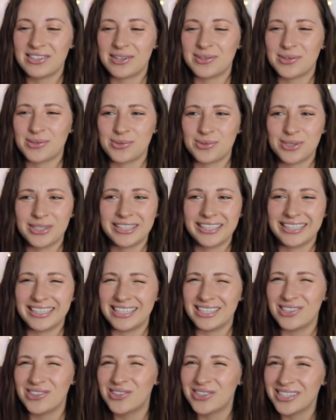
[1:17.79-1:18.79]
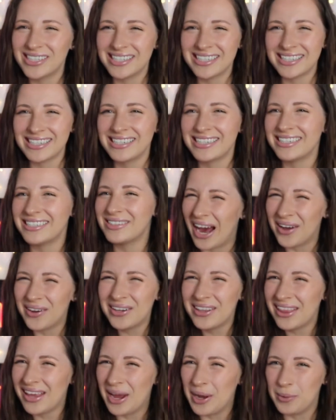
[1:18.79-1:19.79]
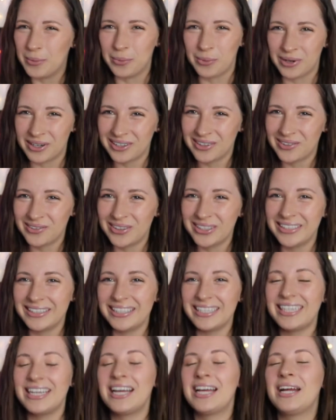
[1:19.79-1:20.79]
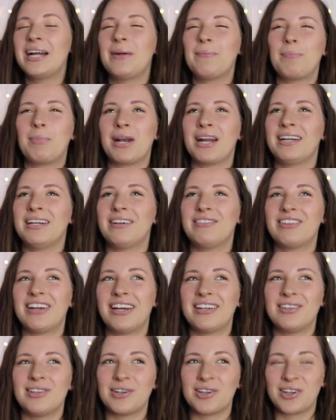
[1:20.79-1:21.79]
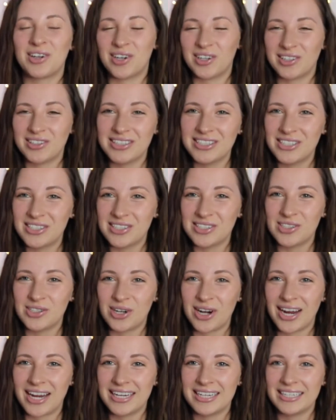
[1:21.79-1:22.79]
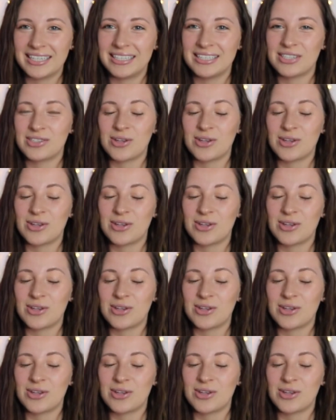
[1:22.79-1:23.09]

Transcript: I was really interested in how do they work really but I never had the courage to try it.